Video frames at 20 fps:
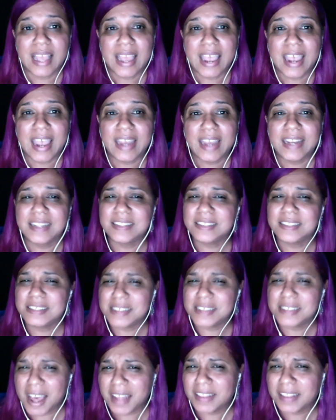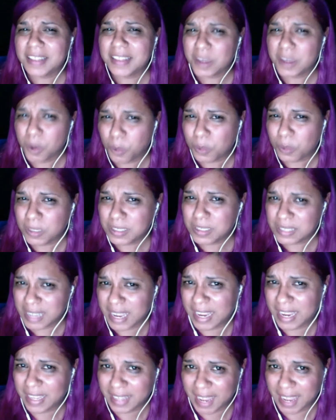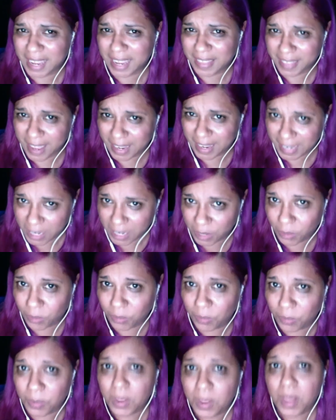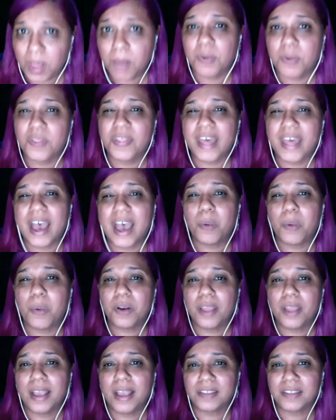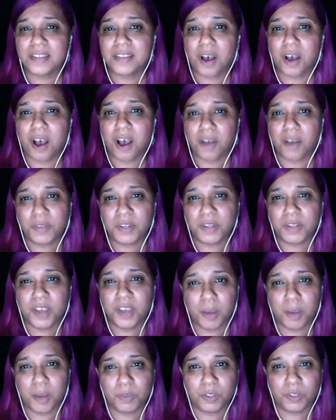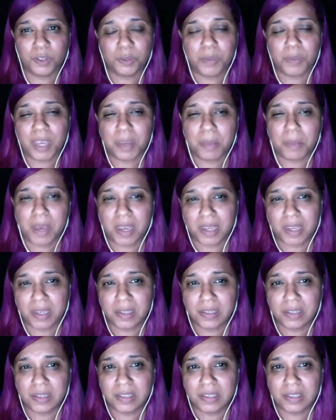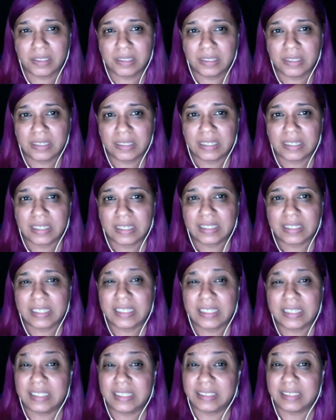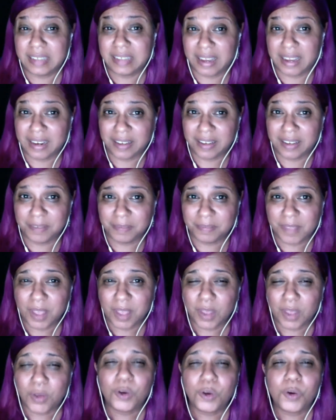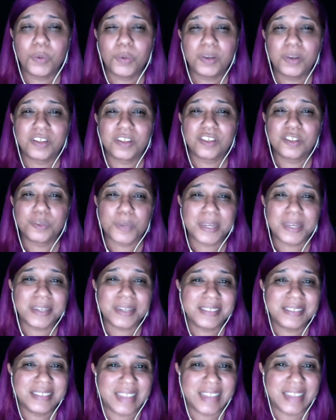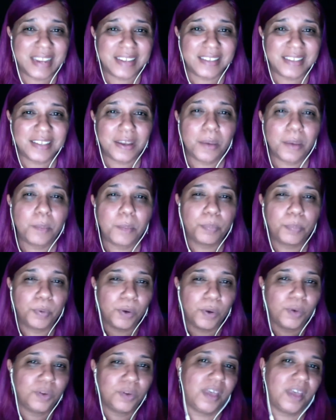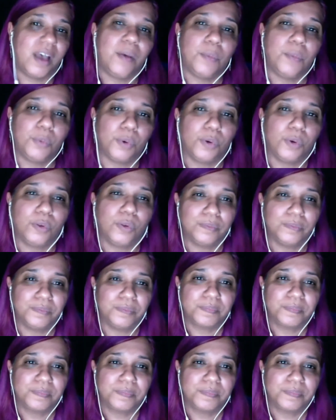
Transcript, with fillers: And it's not the only saying like that here, but that one has often come to my mind. Titi Sara, who was a sweet date, broke that rule.